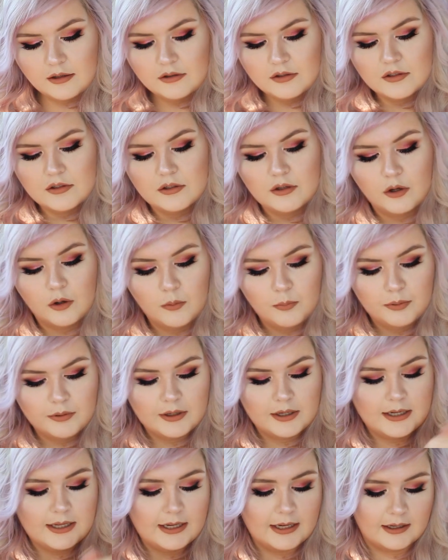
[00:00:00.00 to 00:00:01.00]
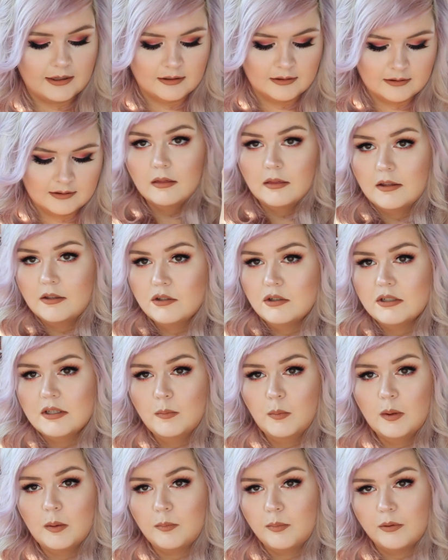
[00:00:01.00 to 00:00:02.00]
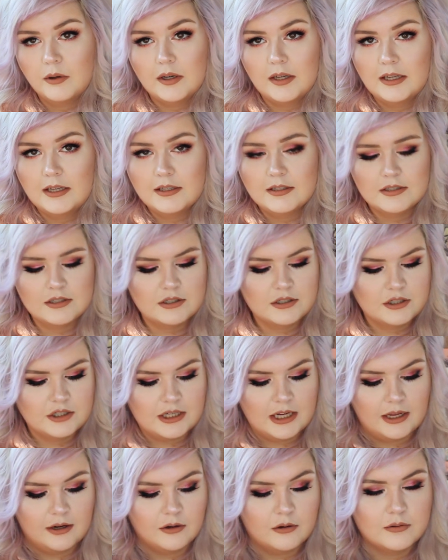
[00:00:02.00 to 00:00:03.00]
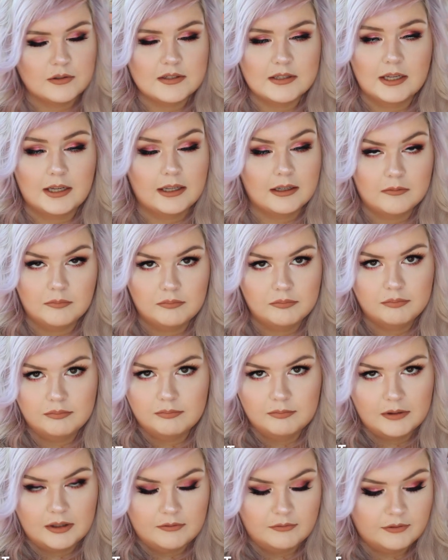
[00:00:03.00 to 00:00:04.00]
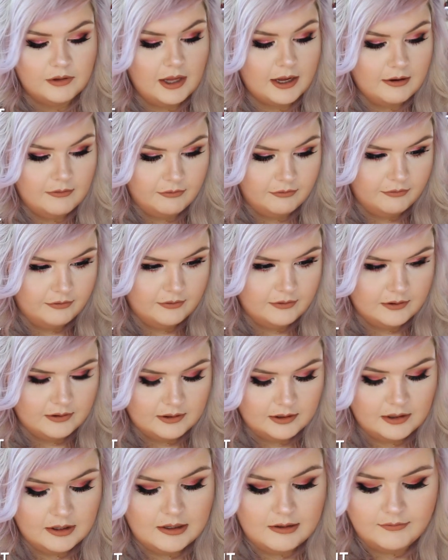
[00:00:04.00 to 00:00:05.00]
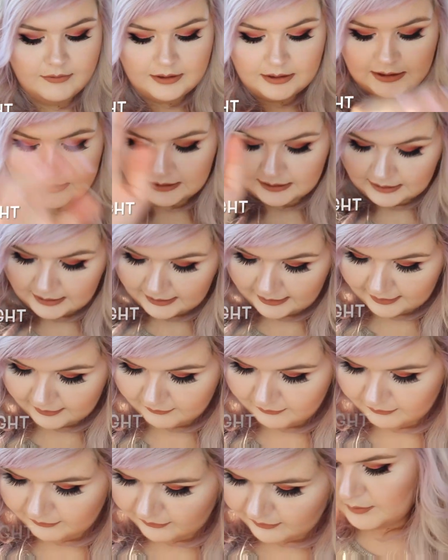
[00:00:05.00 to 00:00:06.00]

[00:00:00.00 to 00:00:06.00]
they're so pretty. These are some of the prettiest shadows like of life. Of life.